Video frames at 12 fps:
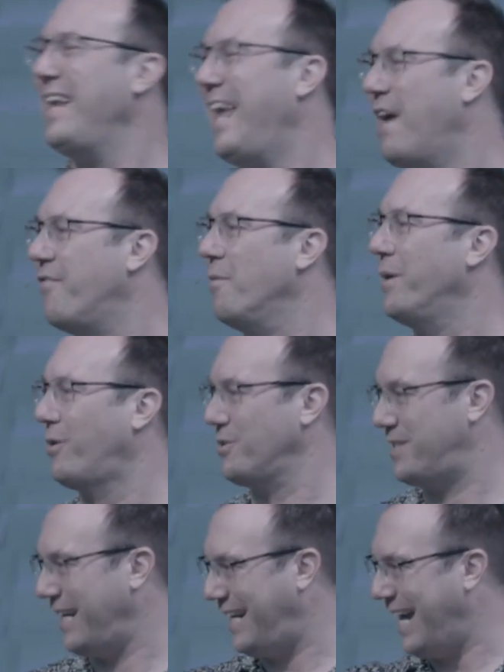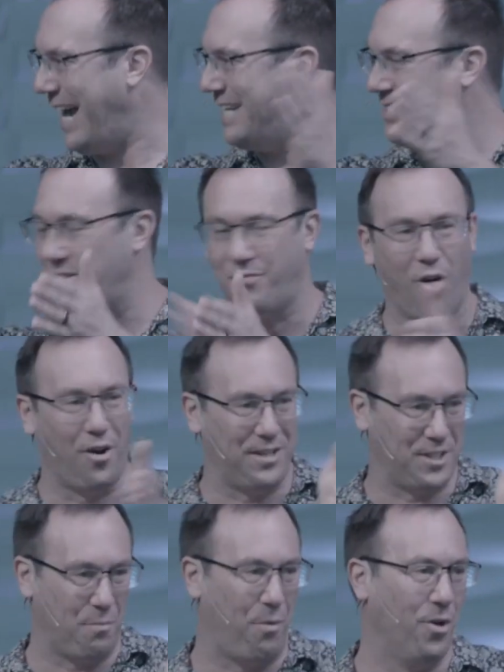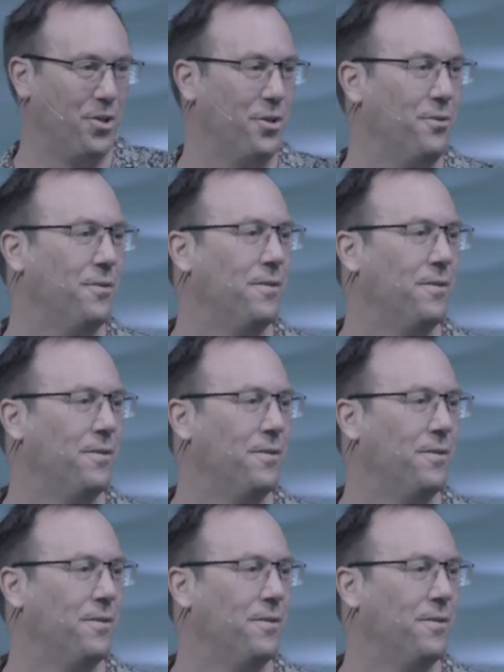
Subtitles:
heaven because the gaze of God is upon you.